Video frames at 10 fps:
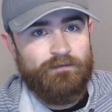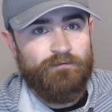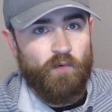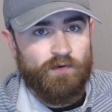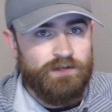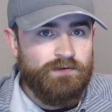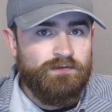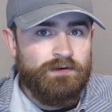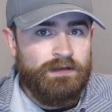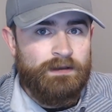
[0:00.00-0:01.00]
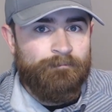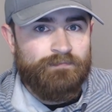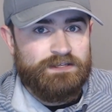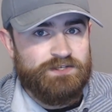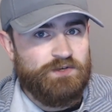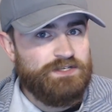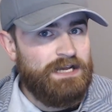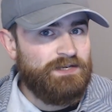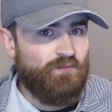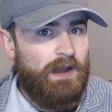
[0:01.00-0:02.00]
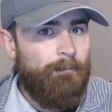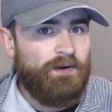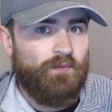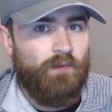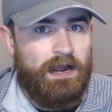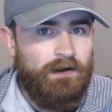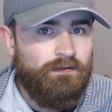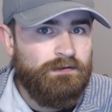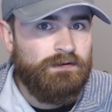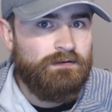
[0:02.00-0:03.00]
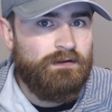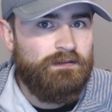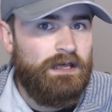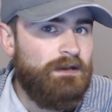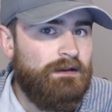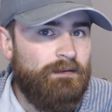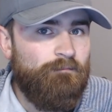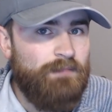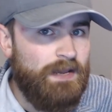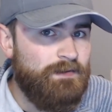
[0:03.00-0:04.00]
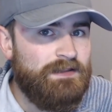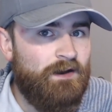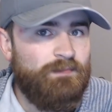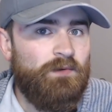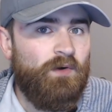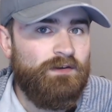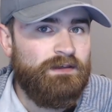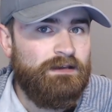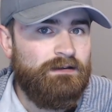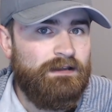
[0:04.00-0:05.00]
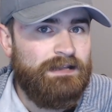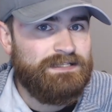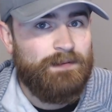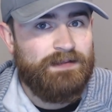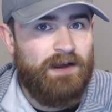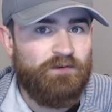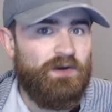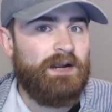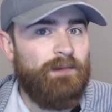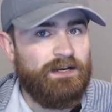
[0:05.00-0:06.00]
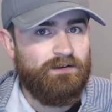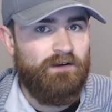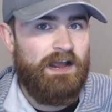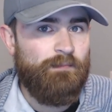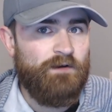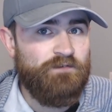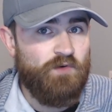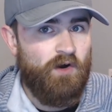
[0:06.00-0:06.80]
for you, so you just had to wrap it around, then maybe that would be worth it. And that's something I would recommend to Clawhammer if you are